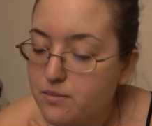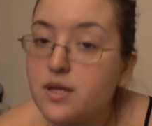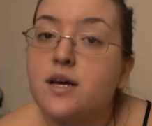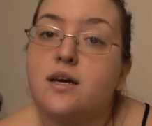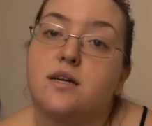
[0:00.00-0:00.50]

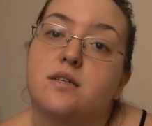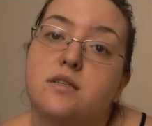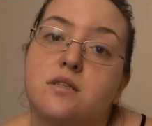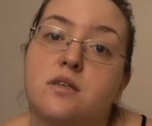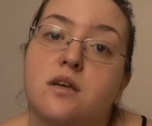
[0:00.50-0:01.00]

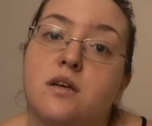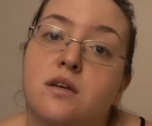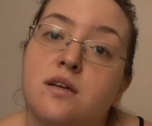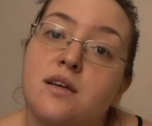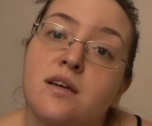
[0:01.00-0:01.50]
because
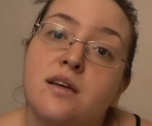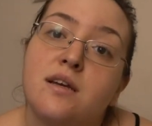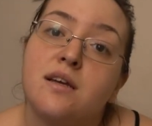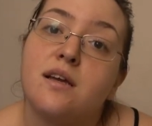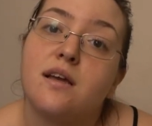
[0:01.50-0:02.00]

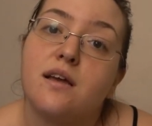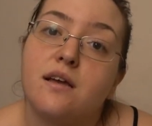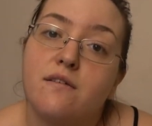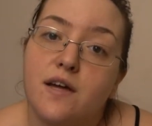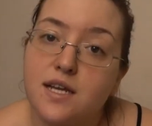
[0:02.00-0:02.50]

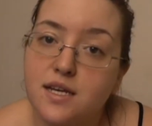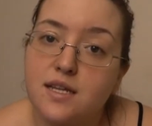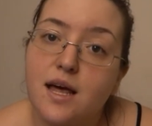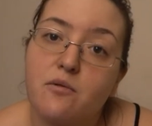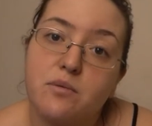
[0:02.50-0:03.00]
if I
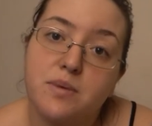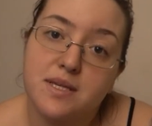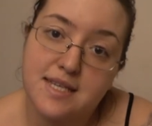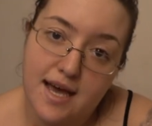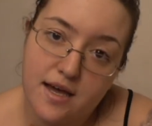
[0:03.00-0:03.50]
didn't, that would be
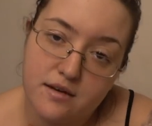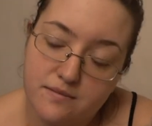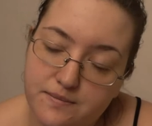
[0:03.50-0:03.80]
sad.